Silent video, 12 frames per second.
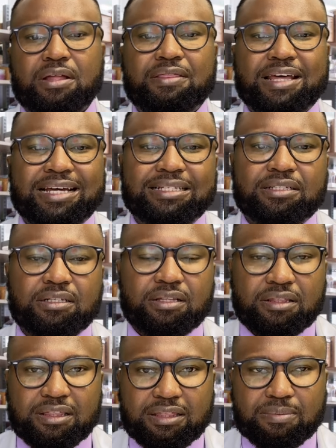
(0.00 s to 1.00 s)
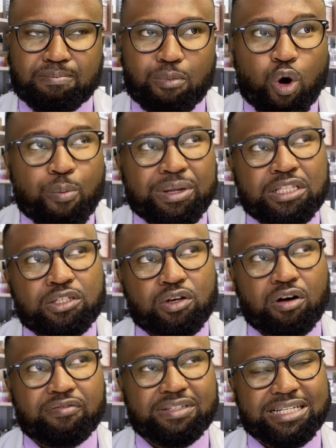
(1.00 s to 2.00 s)
that moments
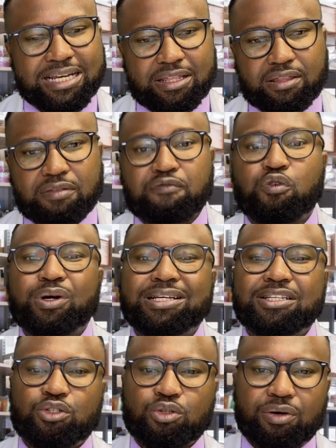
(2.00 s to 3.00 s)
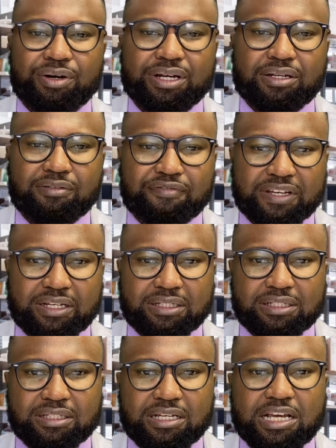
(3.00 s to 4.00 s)
of death for historical
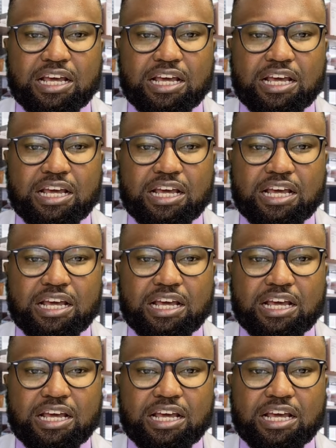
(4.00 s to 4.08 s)
figures,